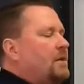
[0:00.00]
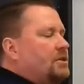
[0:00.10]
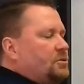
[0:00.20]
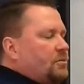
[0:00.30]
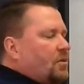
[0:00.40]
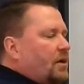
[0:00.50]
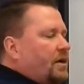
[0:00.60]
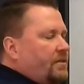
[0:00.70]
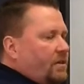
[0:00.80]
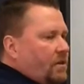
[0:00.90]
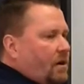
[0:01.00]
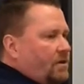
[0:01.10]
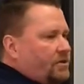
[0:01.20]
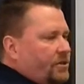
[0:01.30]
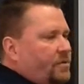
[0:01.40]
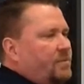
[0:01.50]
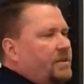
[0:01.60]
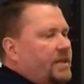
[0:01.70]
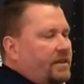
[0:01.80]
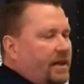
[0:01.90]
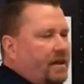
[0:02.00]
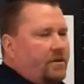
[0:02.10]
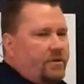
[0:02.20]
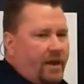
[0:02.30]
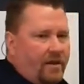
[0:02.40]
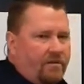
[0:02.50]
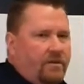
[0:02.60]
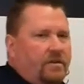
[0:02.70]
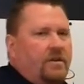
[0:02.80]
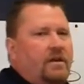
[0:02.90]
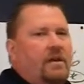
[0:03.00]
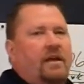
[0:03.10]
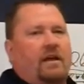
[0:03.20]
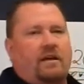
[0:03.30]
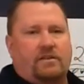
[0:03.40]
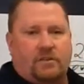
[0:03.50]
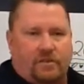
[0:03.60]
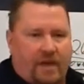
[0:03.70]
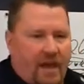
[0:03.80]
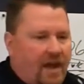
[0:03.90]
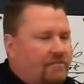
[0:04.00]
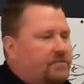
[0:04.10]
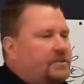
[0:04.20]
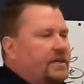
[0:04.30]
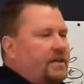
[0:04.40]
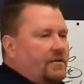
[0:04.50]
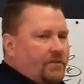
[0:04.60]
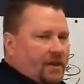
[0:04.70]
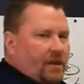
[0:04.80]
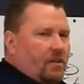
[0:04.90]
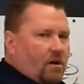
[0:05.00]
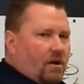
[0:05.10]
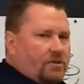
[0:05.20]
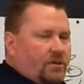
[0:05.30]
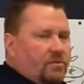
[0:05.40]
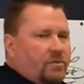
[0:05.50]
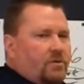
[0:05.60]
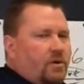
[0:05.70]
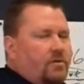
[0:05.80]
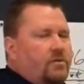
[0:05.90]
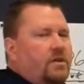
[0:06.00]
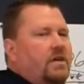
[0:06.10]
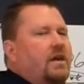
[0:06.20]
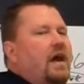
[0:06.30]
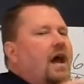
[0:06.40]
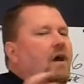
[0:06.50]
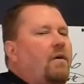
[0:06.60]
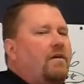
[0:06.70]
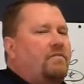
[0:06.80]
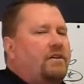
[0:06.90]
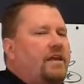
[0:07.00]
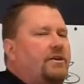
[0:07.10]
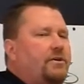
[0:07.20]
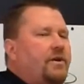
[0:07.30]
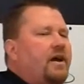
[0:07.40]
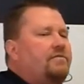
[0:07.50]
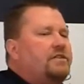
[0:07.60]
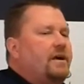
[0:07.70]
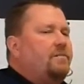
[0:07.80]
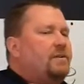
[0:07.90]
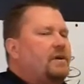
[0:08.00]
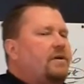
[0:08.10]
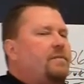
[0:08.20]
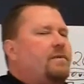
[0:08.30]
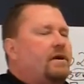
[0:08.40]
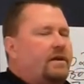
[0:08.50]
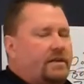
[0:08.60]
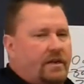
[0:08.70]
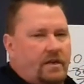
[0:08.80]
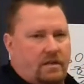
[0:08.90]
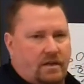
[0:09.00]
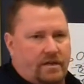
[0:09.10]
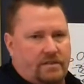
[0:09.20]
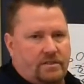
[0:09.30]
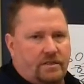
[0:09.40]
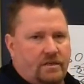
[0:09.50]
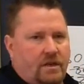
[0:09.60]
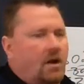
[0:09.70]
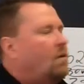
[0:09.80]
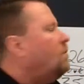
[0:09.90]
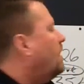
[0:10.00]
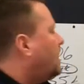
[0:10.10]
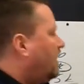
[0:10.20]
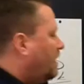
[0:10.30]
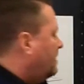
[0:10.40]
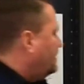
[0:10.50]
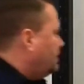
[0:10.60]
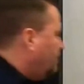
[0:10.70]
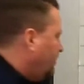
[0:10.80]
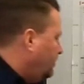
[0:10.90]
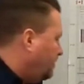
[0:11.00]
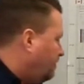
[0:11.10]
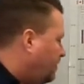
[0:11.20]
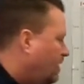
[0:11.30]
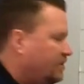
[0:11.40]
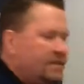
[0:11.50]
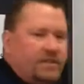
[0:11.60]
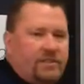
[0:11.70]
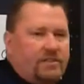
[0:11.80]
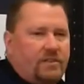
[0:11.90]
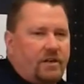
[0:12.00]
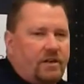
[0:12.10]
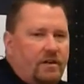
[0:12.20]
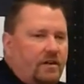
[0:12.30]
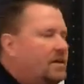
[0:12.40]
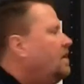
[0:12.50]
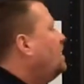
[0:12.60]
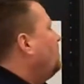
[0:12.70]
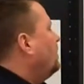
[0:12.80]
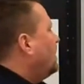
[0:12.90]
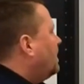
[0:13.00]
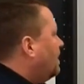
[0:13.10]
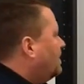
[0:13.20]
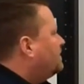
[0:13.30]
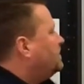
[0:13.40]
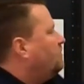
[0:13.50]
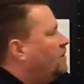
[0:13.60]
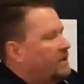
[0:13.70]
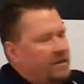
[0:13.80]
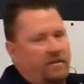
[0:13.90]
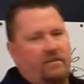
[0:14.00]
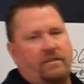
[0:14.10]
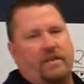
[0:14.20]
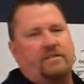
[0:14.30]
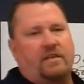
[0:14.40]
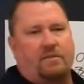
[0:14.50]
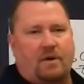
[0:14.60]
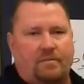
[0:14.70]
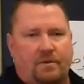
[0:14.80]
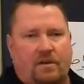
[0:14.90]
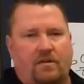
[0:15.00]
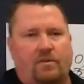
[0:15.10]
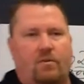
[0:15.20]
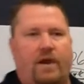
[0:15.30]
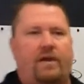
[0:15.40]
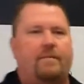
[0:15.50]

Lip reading: much more in the long term than they go down. So they have significant long-term growth. However, they do have temporary market declines, regardless of who the politicians are, regardless of what little things come up along the way.